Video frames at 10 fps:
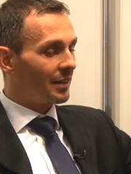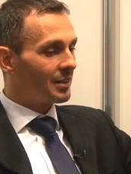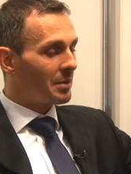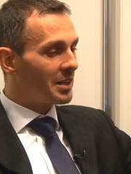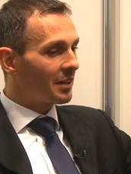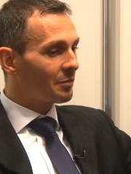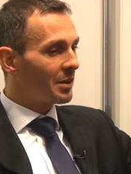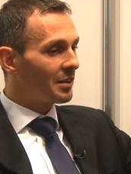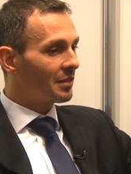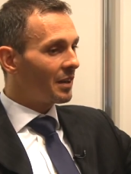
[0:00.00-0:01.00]
in the medical
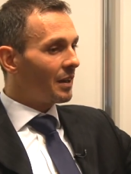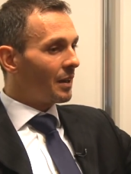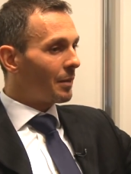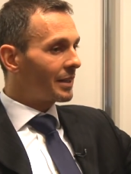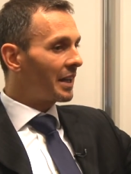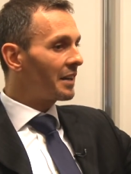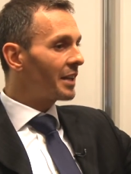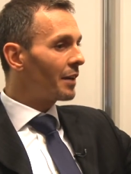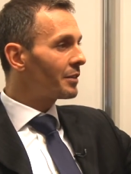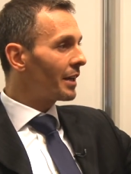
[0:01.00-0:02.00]
space. But I can
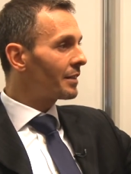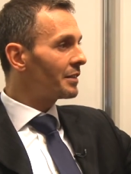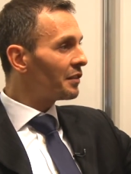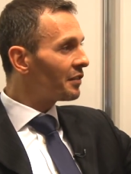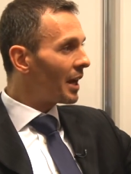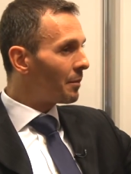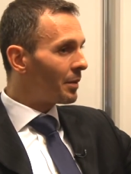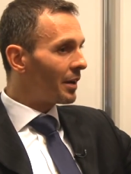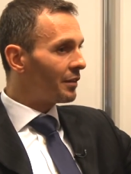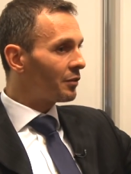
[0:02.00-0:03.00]
tell you that this
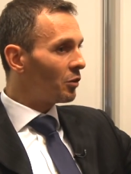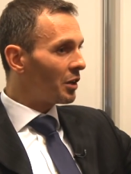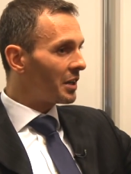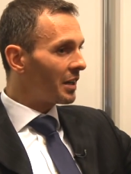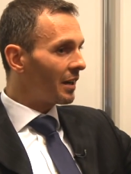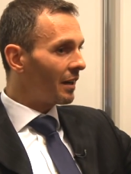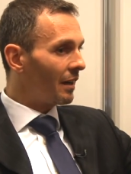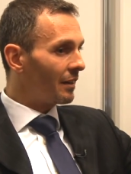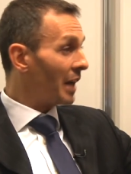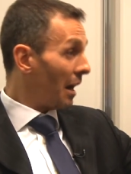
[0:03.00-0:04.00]
gap is going
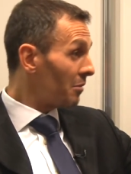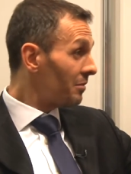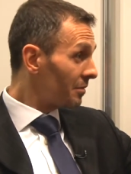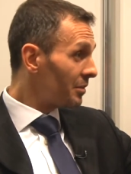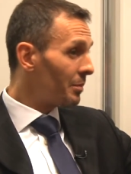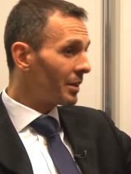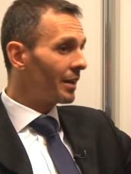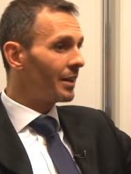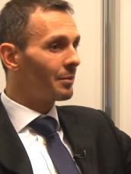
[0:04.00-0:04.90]
down typically.